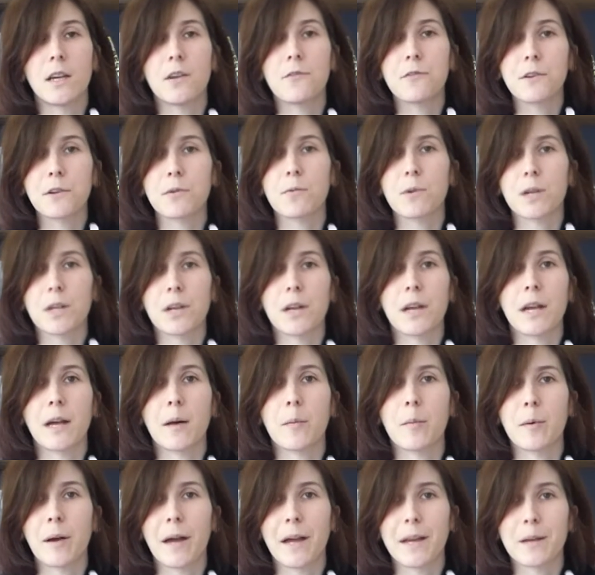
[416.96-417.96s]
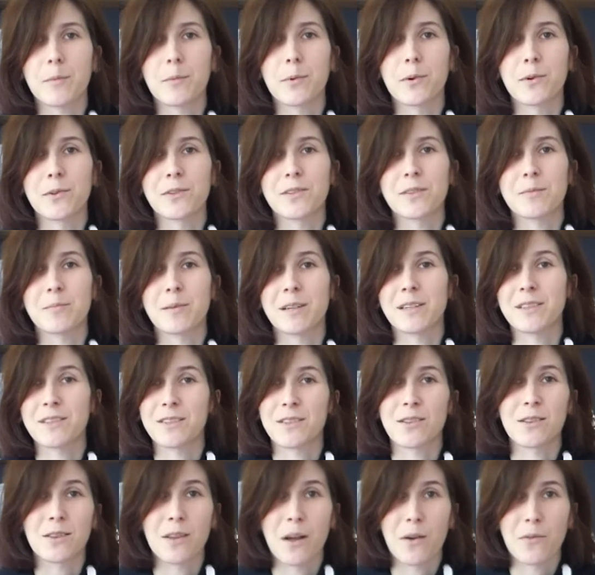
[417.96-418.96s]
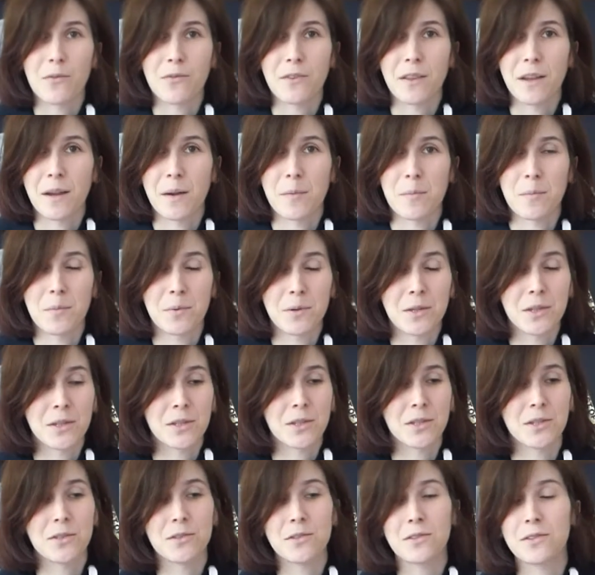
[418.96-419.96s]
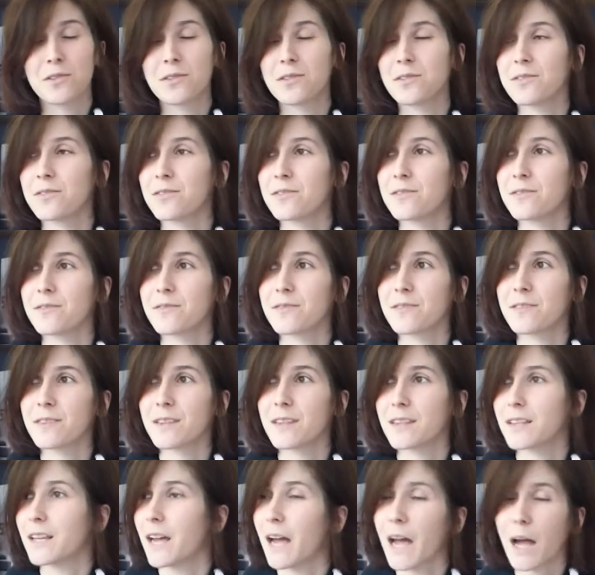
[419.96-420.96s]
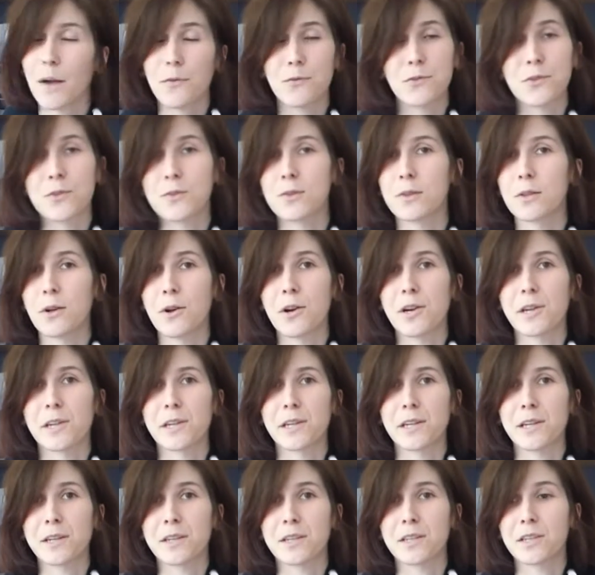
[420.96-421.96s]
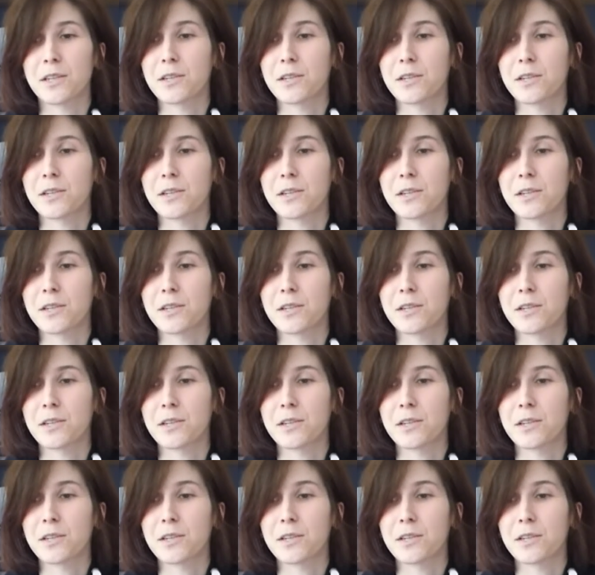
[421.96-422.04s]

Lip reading: If you want to help animals because you love them, you have to learn.